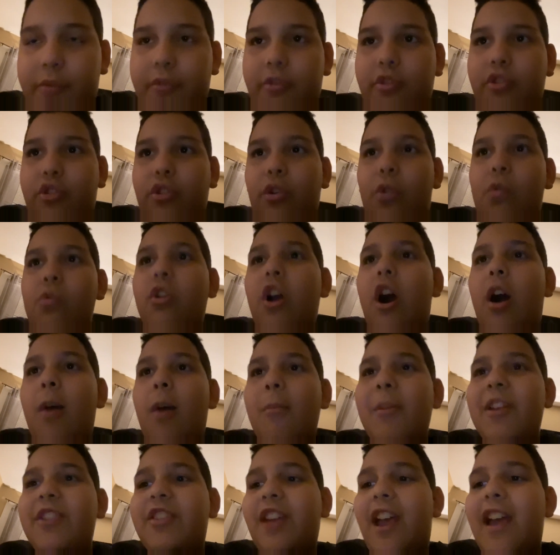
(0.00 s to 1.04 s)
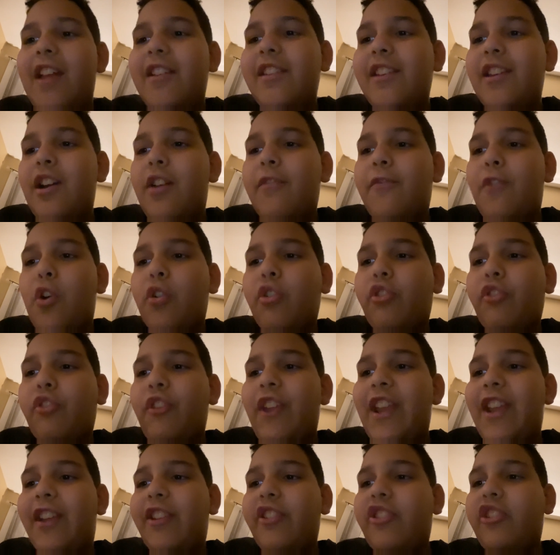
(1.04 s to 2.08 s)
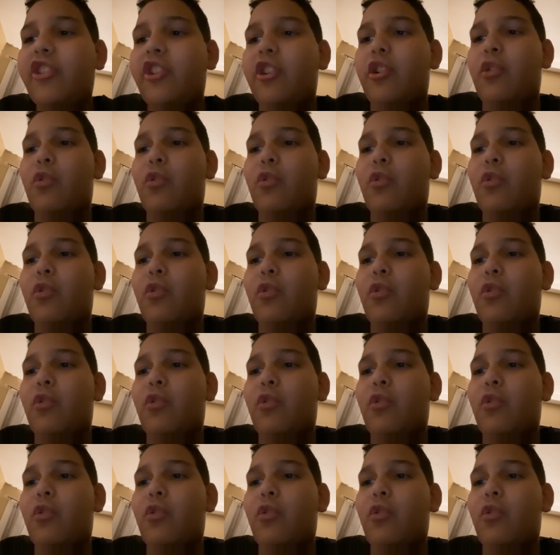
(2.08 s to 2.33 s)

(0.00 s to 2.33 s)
Don't comment any of those things,